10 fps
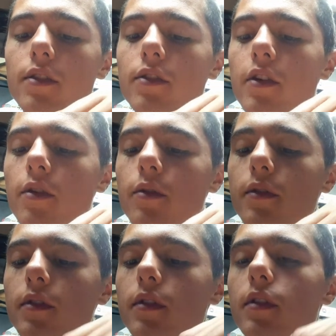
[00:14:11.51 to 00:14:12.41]
So
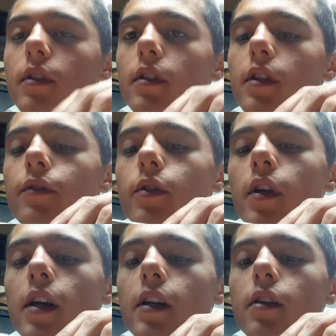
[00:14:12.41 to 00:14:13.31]
if you
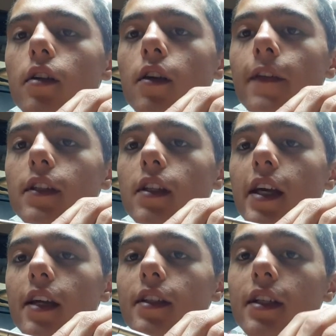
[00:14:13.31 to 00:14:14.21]
cut it on this
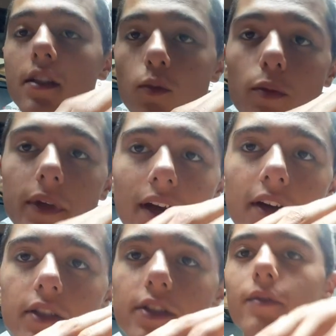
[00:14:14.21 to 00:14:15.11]
last end, it will be
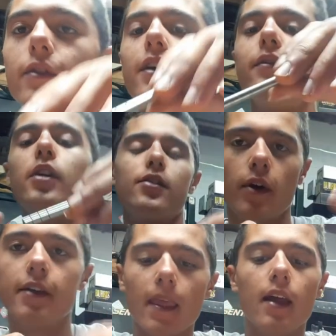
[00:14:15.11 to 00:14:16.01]
175 grains. I'm
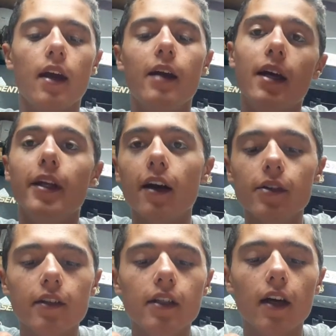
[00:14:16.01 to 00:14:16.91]

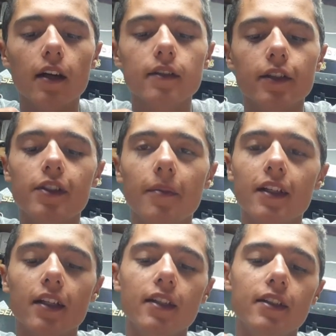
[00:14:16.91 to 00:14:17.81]
not use something
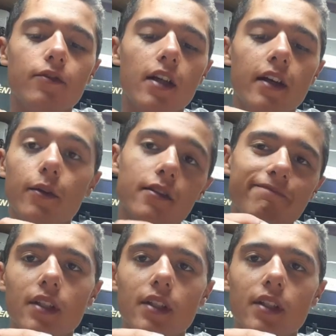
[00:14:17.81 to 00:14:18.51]
you can find rest.